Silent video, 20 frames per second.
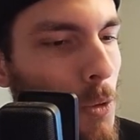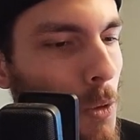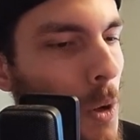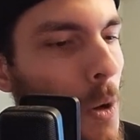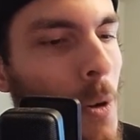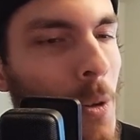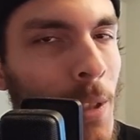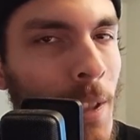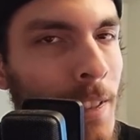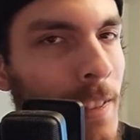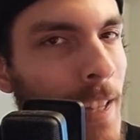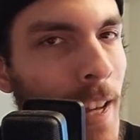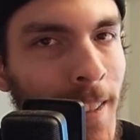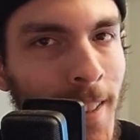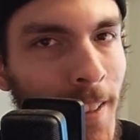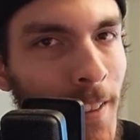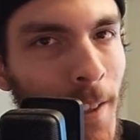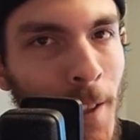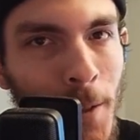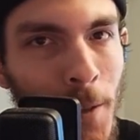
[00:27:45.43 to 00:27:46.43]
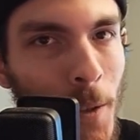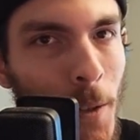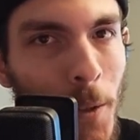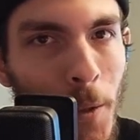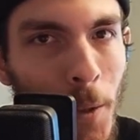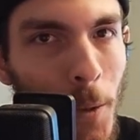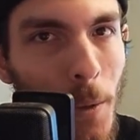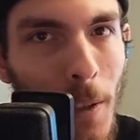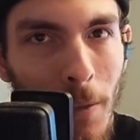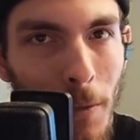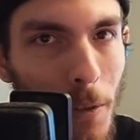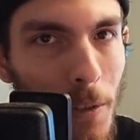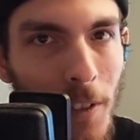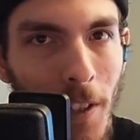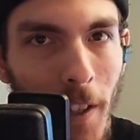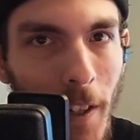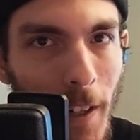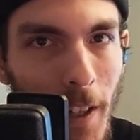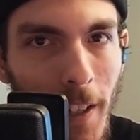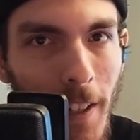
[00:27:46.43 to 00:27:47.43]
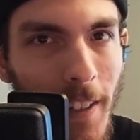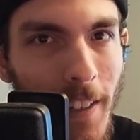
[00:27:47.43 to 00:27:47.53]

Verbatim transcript: Kronos is not the lesser of the two evils here,